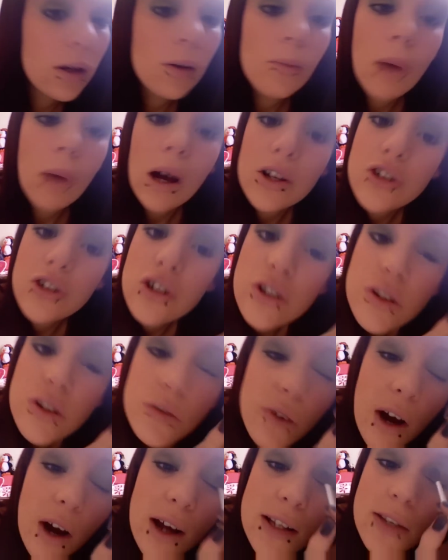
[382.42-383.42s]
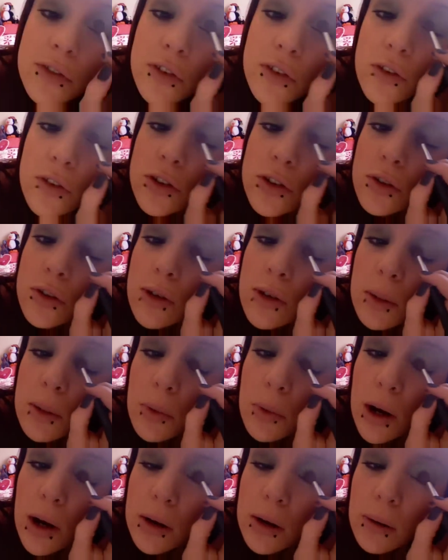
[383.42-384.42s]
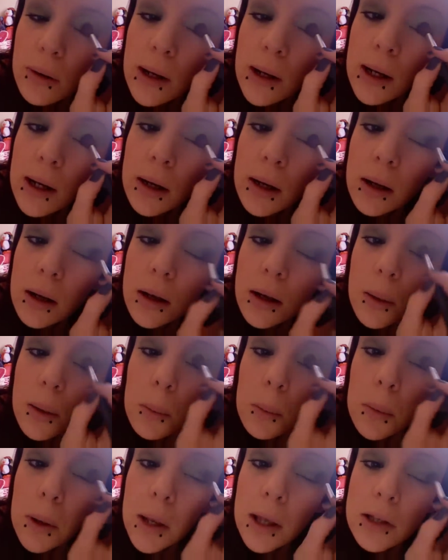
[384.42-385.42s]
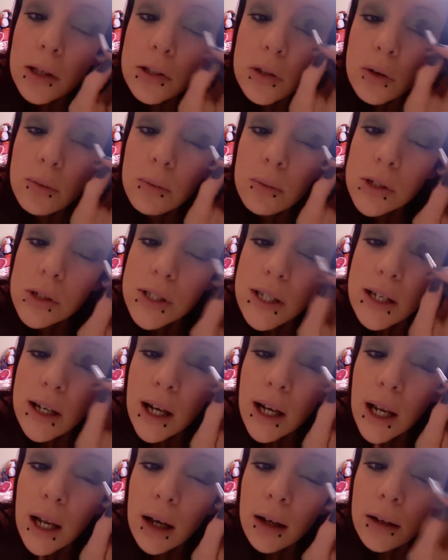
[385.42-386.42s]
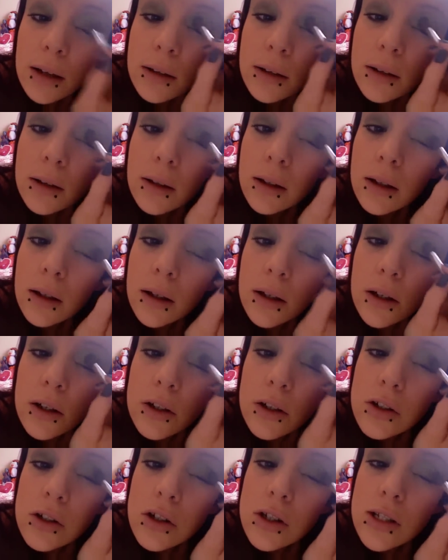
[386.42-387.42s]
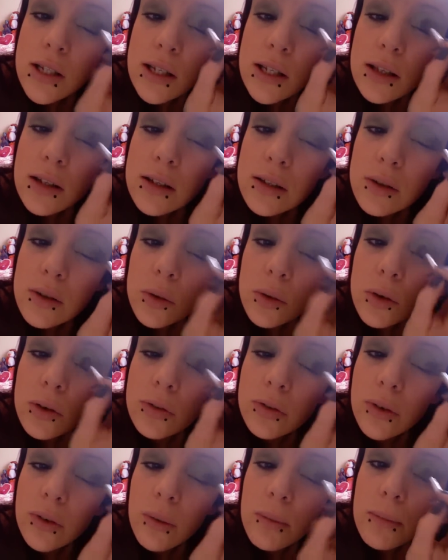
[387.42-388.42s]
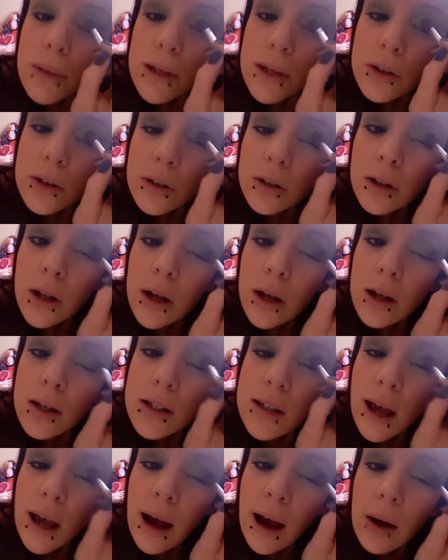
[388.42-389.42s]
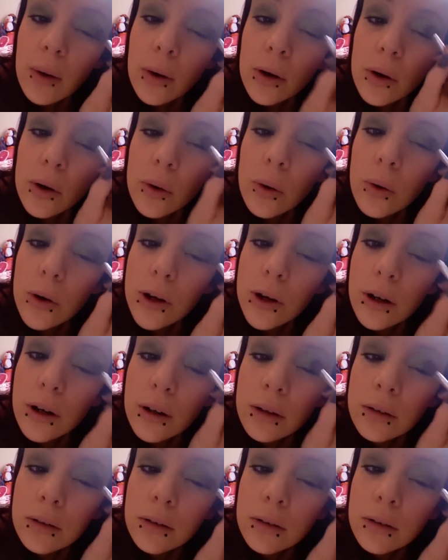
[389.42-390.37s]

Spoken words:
but I'd just advise, if you've used a really bright green, putting a sort of mossy colour just in the sort of middle to outer corner